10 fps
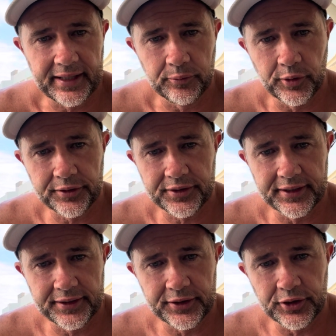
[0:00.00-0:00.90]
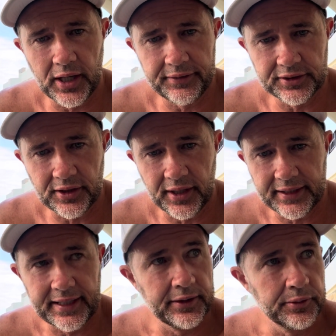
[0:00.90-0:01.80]
on what the diving's like
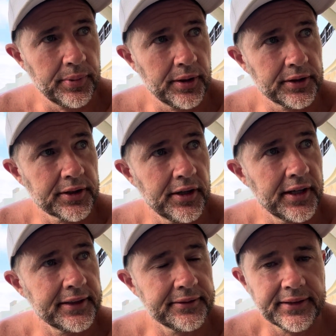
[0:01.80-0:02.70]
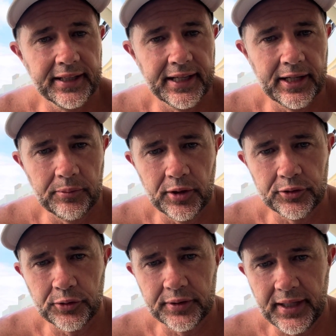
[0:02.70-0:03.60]
here in Boracay. I'll
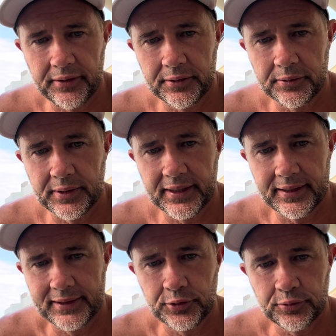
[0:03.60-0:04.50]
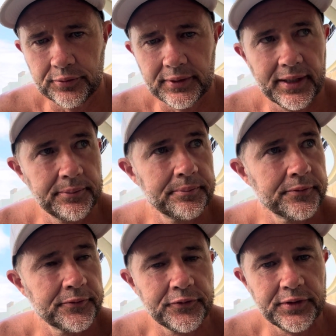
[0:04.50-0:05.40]
do another little
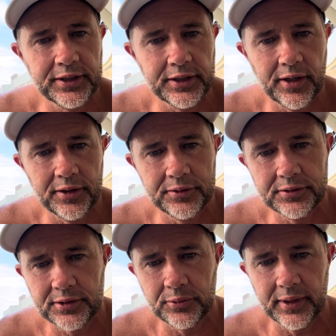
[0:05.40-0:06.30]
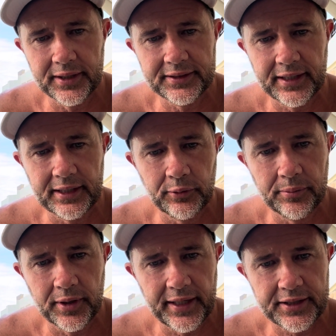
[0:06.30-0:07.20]
video to tell you where
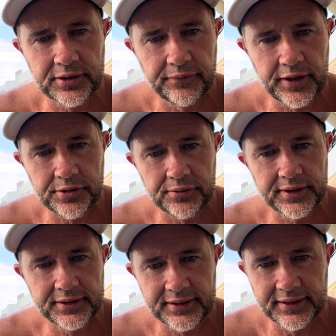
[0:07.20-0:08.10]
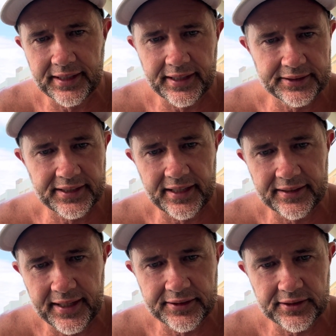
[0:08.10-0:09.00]
my next adventure is in 10
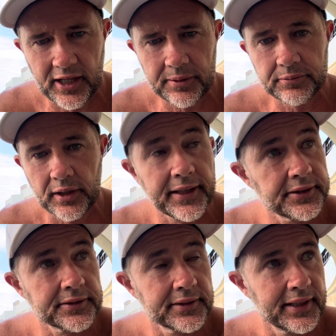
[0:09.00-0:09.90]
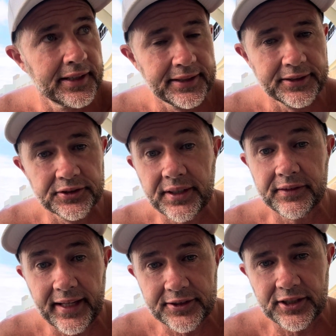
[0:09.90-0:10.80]
days time, no less. In 7
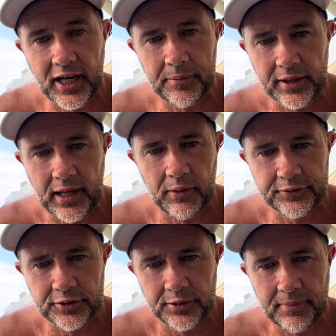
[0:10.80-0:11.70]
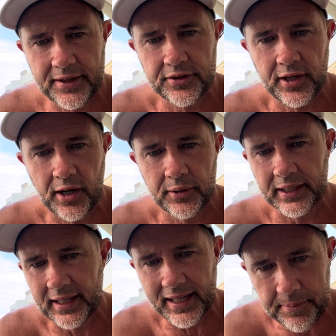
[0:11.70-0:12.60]
days time I go off to Mexico and
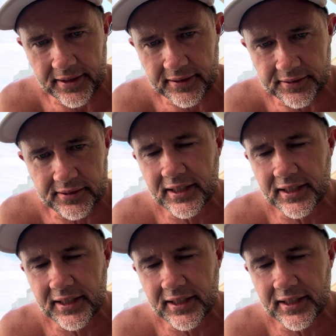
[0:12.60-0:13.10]
Galapagos,